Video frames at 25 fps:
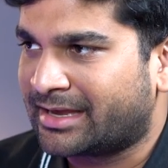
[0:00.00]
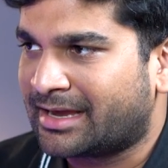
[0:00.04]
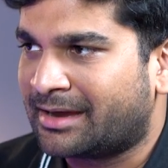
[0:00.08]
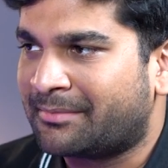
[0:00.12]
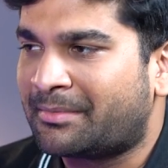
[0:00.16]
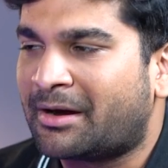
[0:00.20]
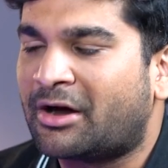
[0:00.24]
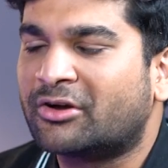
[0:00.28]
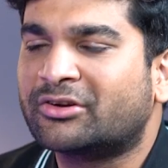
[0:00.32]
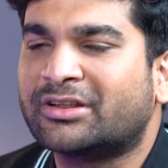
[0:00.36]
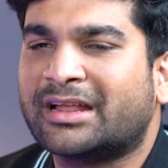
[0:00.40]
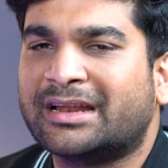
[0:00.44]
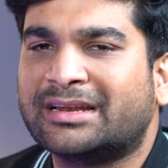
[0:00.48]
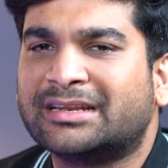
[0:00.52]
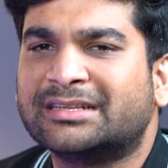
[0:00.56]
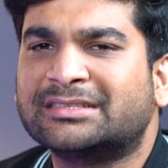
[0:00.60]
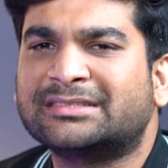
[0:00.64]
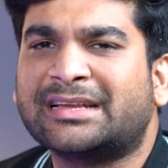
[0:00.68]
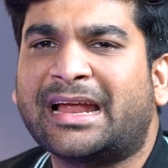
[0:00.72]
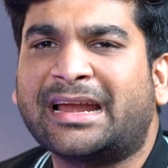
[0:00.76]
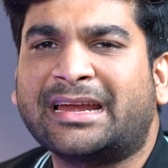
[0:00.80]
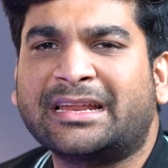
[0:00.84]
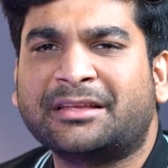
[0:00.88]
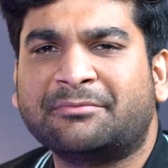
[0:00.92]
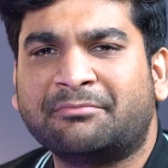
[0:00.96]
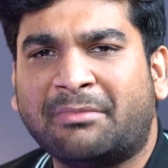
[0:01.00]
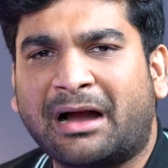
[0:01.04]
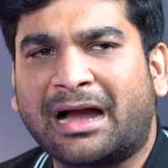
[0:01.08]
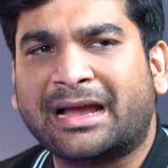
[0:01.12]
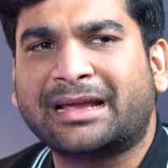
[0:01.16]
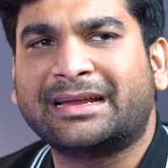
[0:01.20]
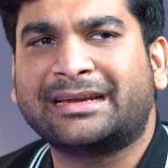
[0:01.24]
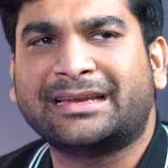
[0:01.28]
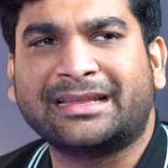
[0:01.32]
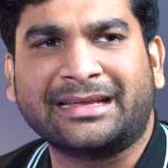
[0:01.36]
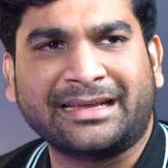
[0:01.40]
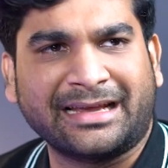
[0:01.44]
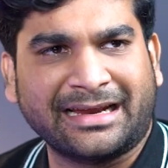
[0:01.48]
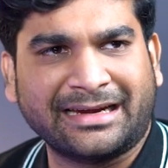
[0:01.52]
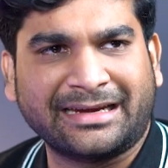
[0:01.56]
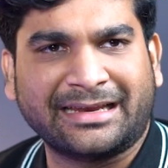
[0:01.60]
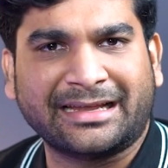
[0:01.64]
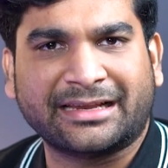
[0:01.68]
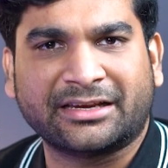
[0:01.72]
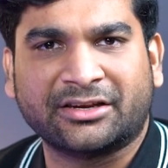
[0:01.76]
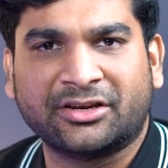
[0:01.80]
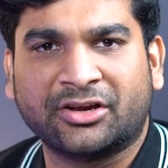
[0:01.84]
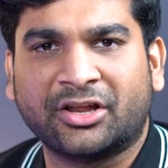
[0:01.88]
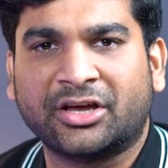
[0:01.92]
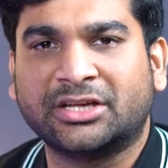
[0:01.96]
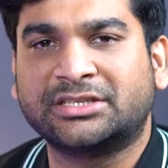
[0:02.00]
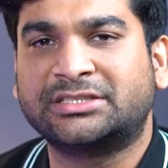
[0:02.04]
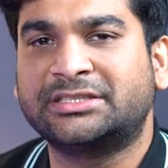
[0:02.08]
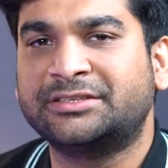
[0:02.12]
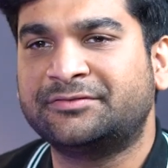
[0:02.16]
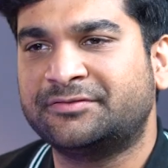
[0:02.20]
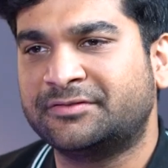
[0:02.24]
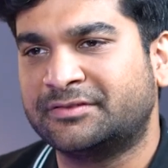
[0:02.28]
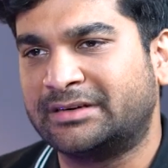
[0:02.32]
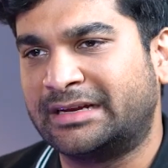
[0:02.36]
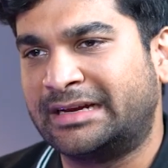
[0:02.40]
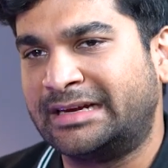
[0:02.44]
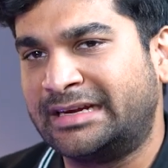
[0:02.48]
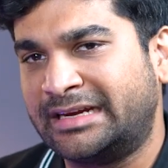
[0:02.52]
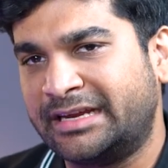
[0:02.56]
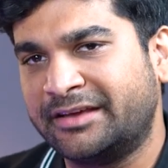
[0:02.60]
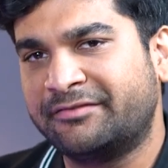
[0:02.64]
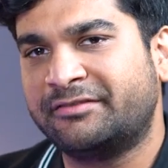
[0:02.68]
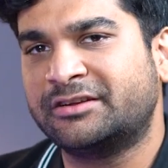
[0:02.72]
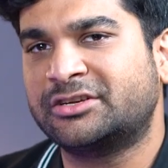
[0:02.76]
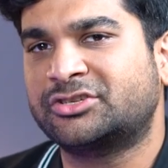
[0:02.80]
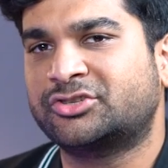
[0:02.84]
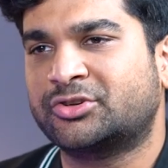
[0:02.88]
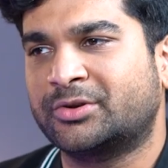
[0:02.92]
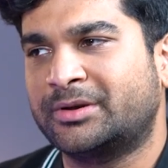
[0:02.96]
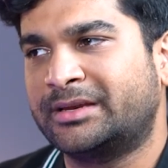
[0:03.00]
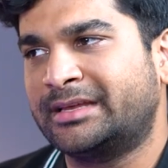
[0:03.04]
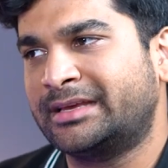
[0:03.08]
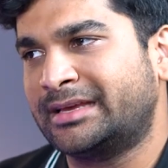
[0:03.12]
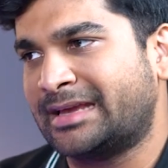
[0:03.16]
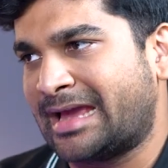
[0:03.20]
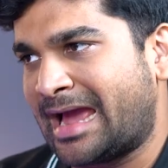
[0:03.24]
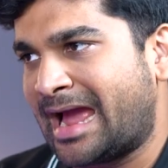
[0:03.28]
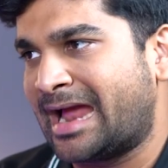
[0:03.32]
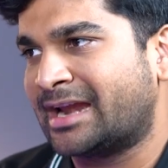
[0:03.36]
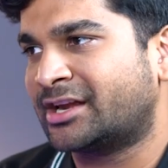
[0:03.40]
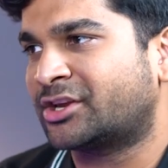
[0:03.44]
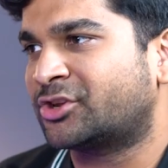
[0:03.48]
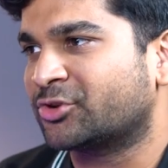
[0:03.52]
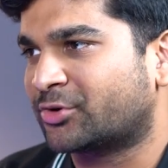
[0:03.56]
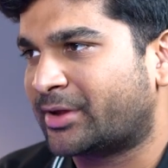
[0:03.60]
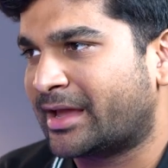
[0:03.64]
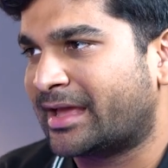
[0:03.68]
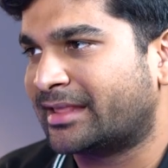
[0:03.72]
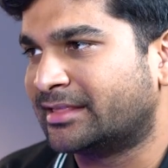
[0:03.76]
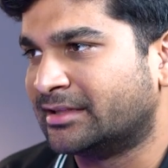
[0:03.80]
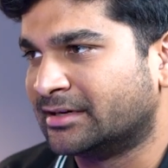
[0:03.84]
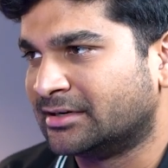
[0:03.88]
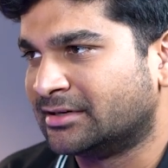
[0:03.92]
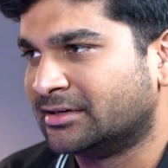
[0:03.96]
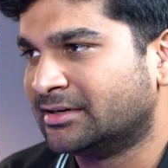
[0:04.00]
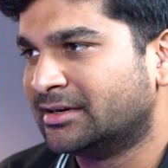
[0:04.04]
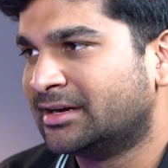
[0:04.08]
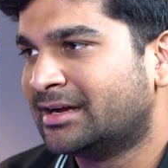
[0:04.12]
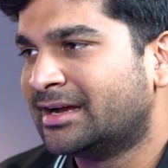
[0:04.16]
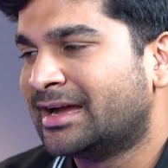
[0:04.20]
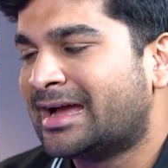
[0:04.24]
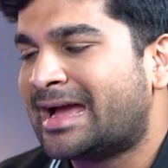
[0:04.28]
about understanding marketing and technology individually and together,